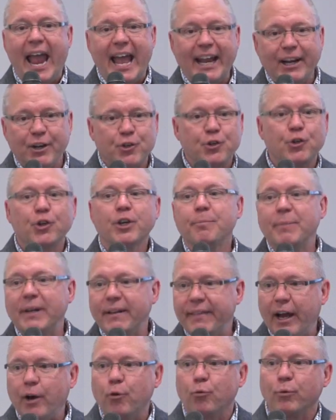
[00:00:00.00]
And it took me
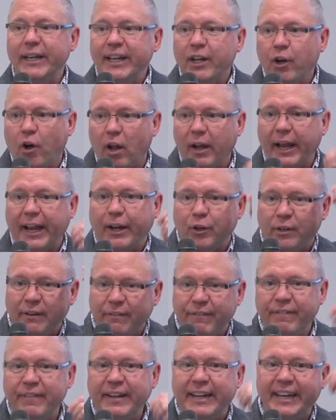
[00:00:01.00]
that recall. I could
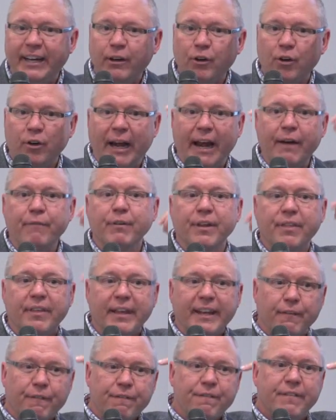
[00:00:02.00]
hear
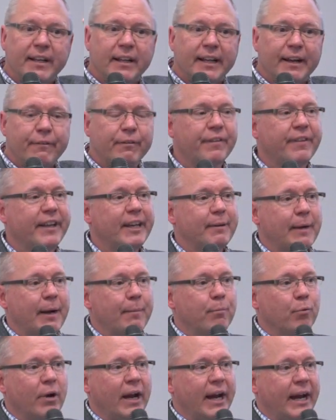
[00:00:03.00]
everything and feel everything in my
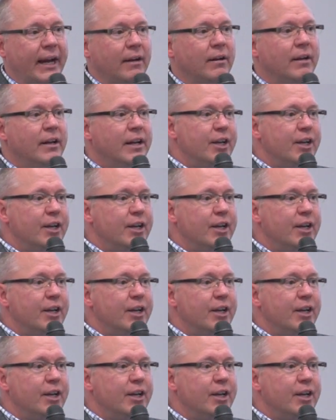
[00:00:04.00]
brain